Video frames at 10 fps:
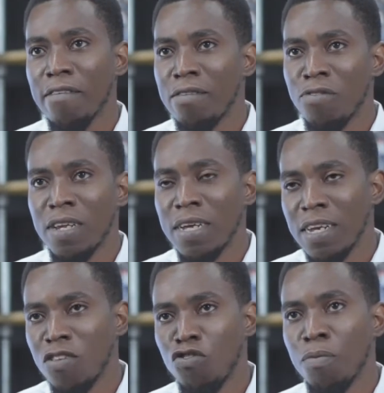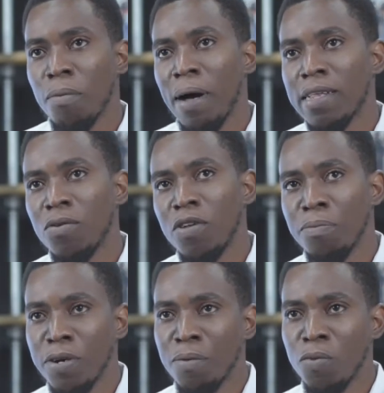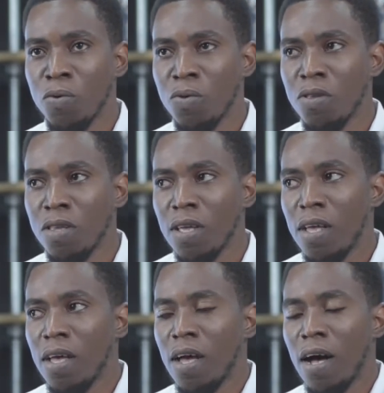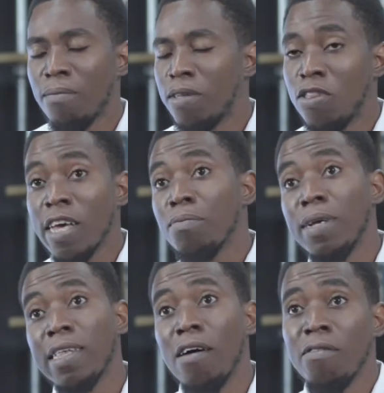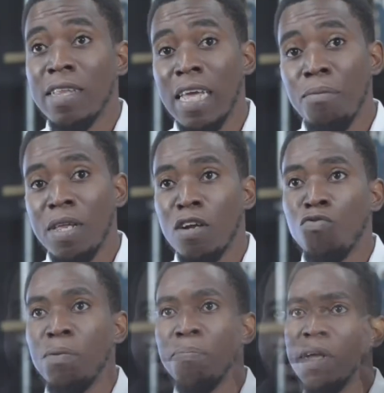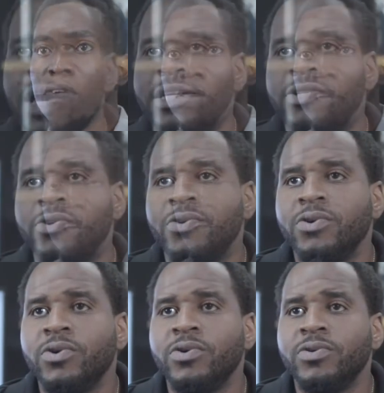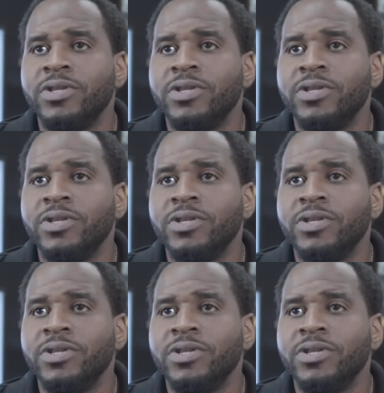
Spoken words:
and really kind of strip it back down to bare bones, to just myself and Damien and rebuild. So